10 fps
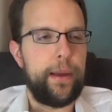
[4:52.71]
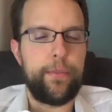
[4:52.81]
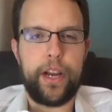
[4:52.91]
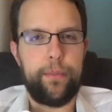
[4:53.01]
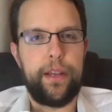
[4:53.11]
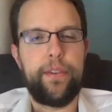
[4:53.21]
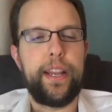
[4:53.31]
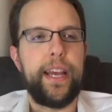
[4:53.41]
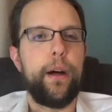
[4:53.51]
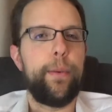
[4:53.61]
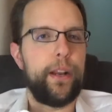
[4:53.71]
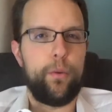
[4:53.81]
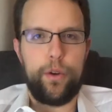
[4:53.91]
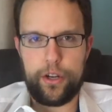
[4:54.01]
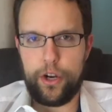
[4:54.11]
I'm not going to be of any help. I
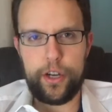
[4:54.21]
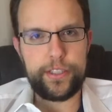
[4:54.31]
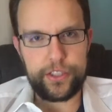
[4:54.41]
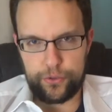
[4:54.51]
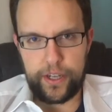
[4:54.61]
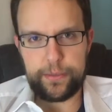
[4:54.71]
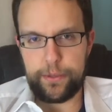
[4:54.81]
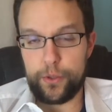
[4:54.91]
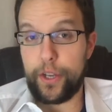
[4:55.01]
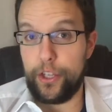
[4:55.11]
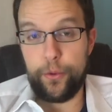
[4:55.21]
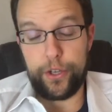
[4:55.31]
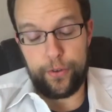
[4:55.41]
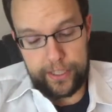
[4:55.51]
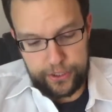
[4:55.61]
don't want to cause stress between you and
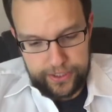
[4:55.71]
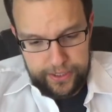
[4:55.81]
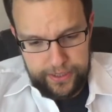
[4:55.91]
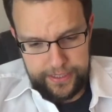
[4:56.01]
your agents.